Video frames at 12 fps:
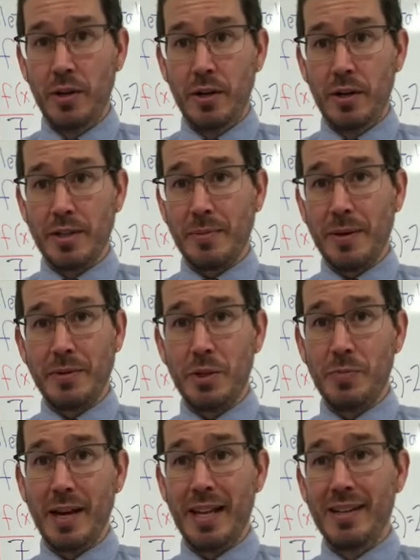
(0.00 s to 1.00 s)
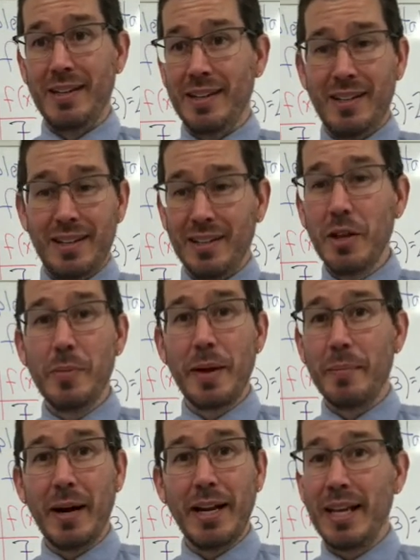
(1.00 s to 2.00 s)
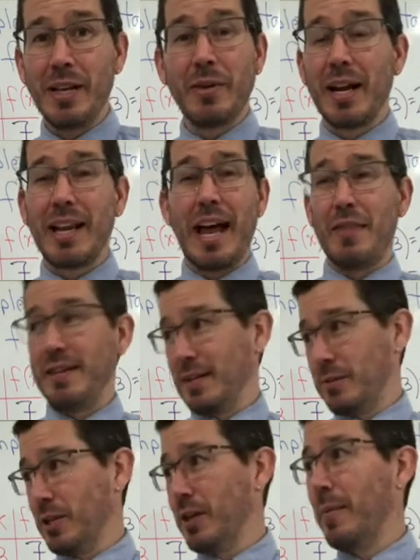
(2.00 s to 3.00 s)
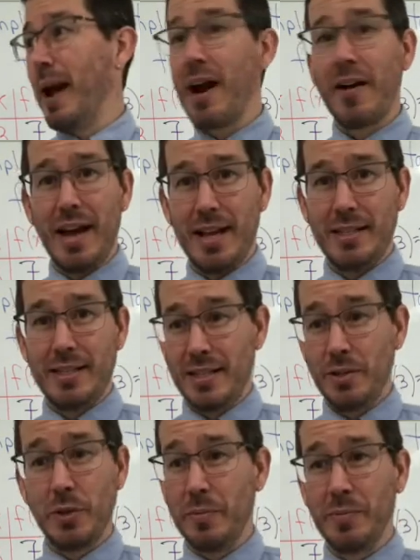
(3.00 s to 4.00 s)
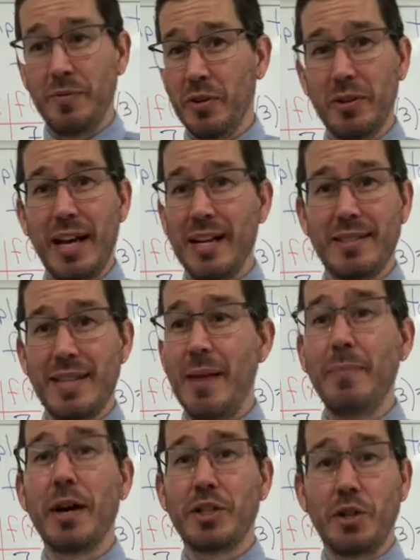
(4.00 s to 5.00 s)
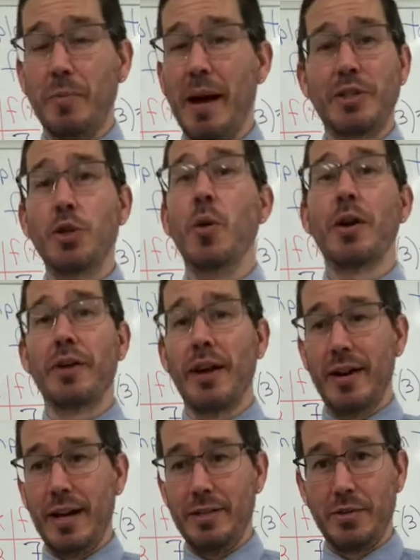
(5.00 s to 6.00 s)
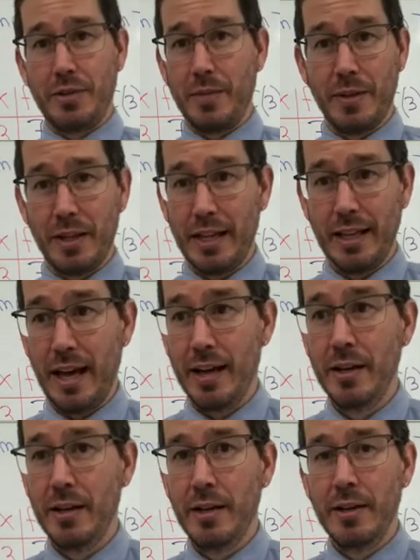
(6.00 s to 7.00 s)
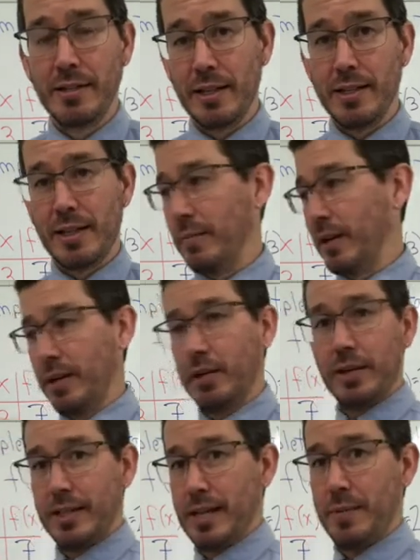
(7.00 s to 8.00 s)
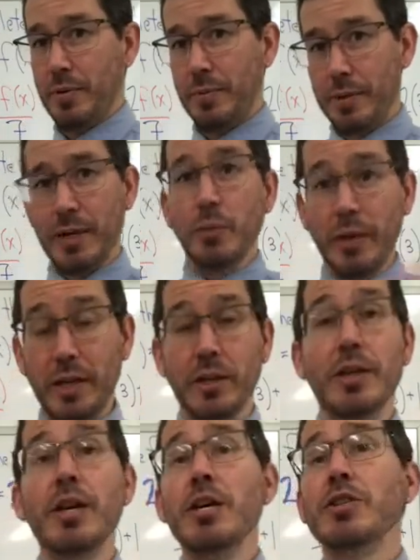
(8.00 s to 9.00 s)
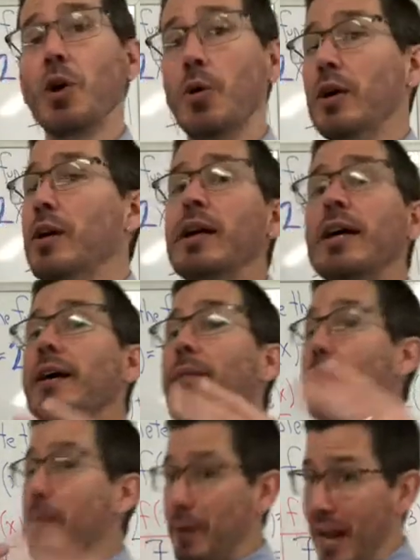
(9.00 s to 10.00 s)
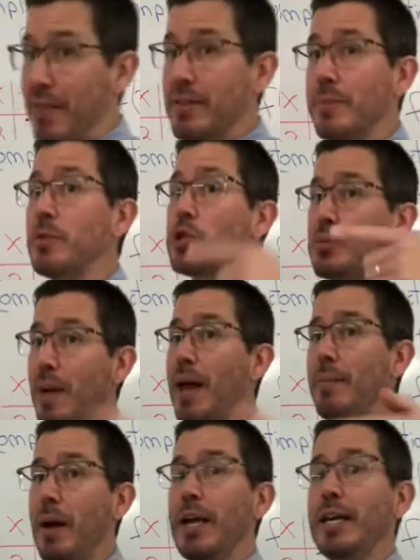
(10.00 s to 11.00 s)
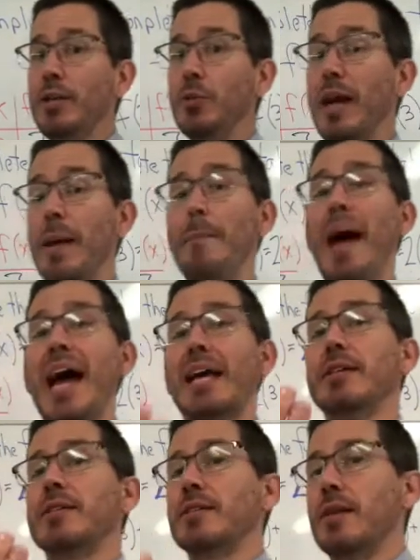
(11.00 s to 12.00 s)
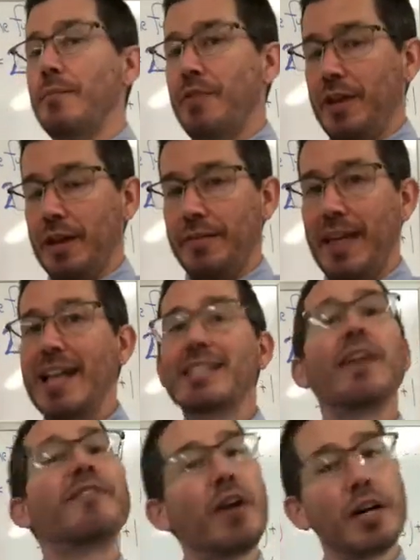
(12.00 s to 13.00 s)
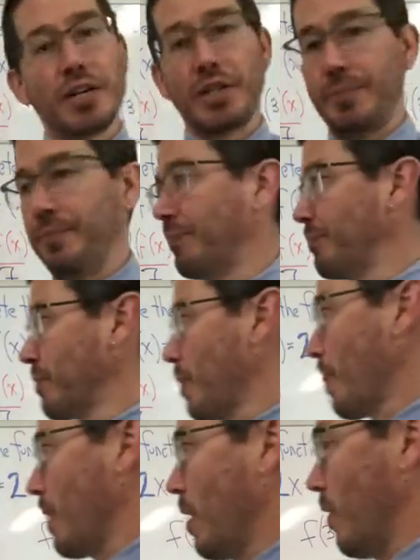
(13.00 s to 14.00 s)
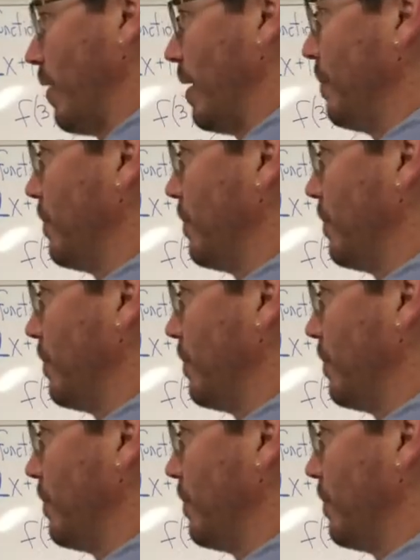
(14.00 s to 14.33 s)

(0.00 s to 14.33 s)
Sometimes you spend a little bit of money and you get a lot of things. I was looking up Airheads, and you can, for like $10, you can buy 200 Airheads or something like that. Didn't seem like a good example, but we could. So, but every time you spend money, you get back something. That's a function, right?